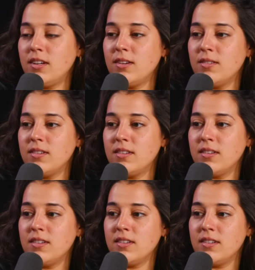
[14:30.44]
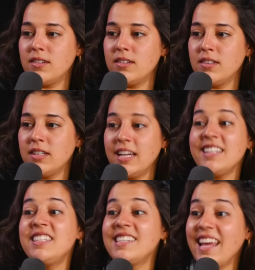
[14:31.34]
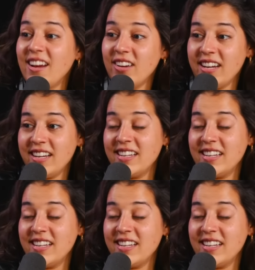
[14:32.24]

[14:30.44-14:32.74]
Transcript: No. And it was so It's scary.